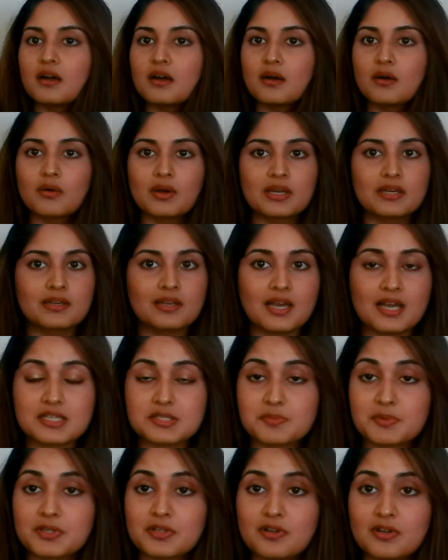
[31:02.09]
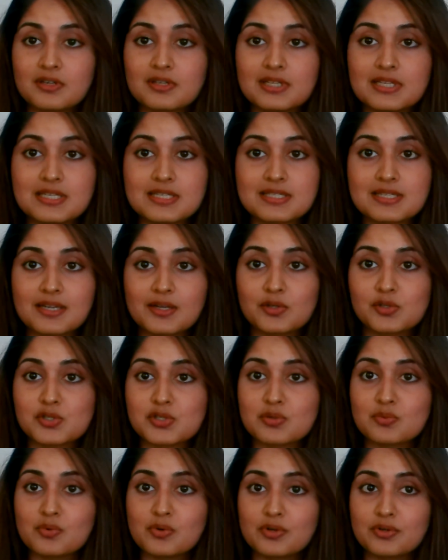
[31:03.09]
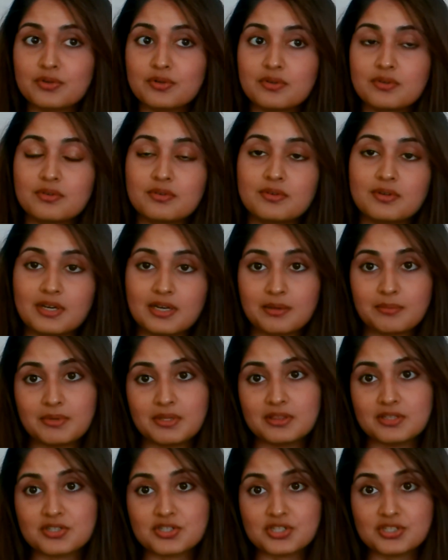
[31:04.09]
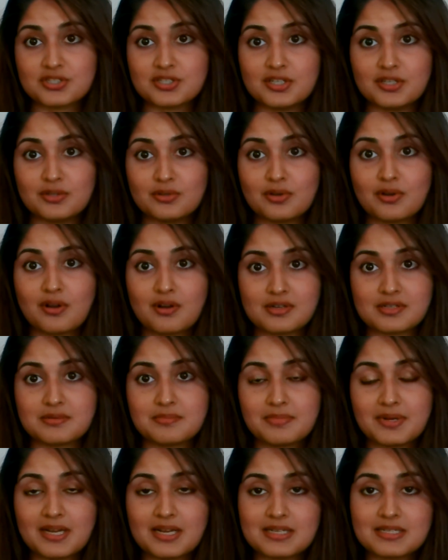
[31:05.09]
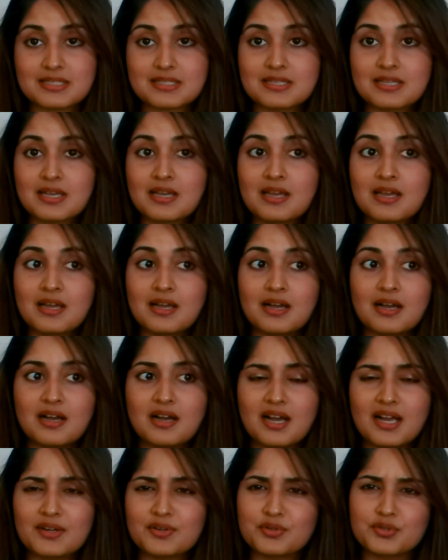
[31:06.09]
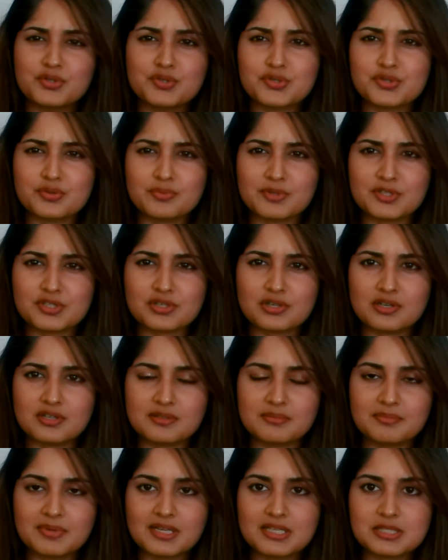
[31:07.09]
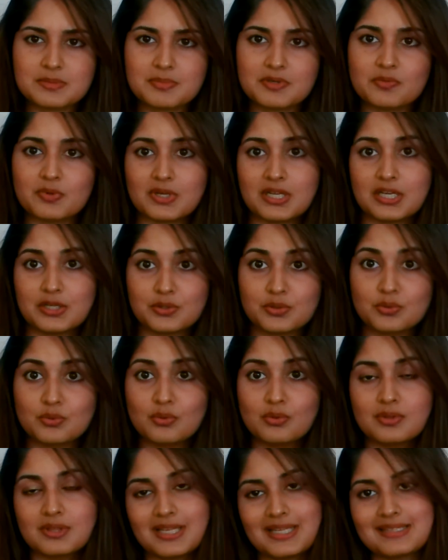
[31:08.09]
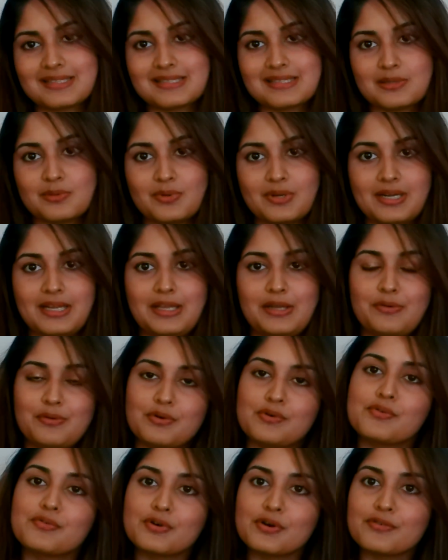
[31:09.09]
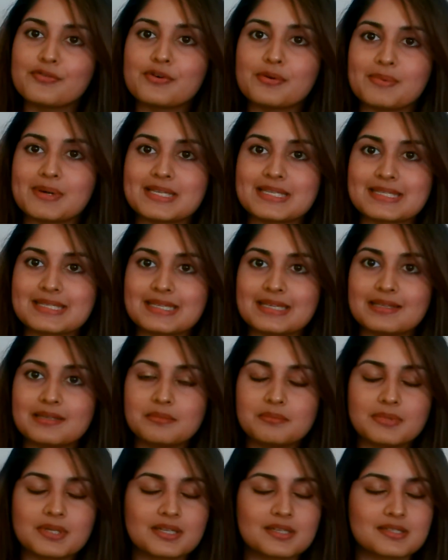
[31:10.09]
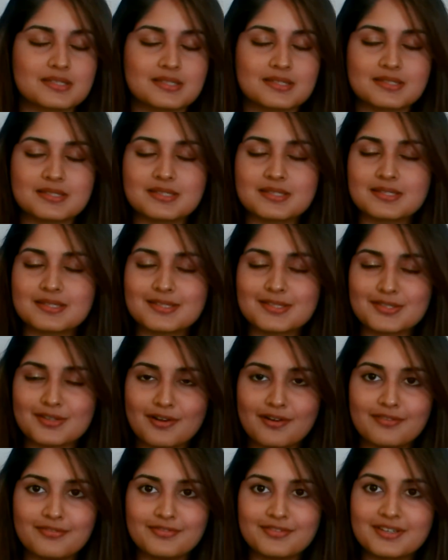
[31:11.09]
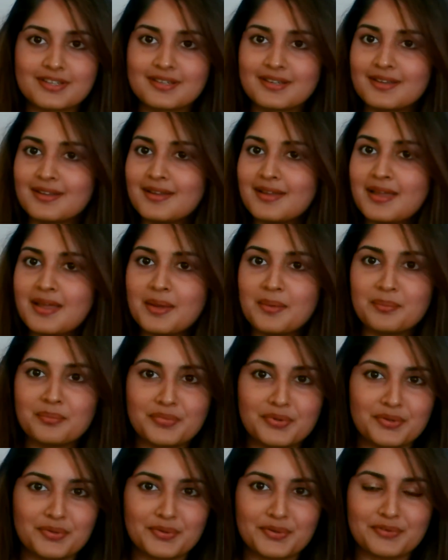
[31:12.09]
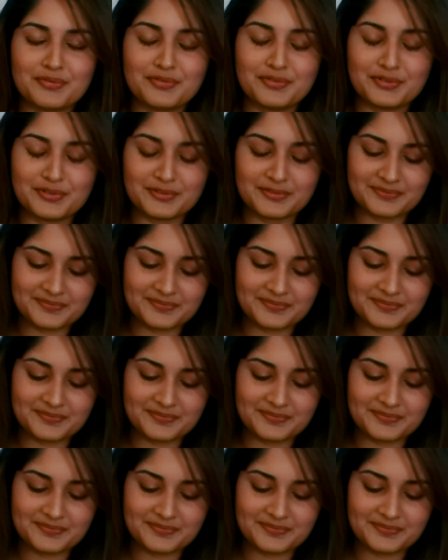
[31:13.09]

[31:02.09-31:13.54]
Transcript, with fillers: Oh, and last but not least, I also want to recommend the Shiseido cotton pads. Uh, I don't use too much cotton pads, but when I do, that's the one I go for for my skin because it's soft, beautiful.